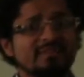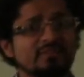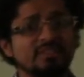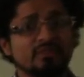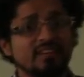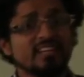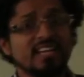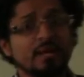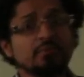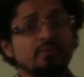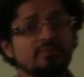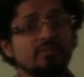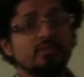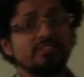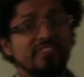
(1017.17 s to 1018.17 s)
I mean, you did climb
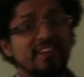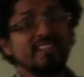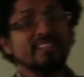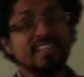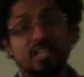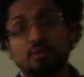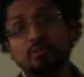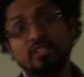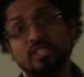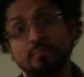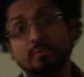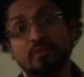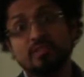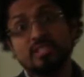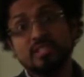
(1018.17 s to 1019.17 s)
over a fence that you weren't
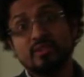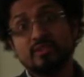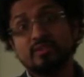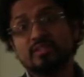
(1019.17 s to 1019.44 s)
supposed to.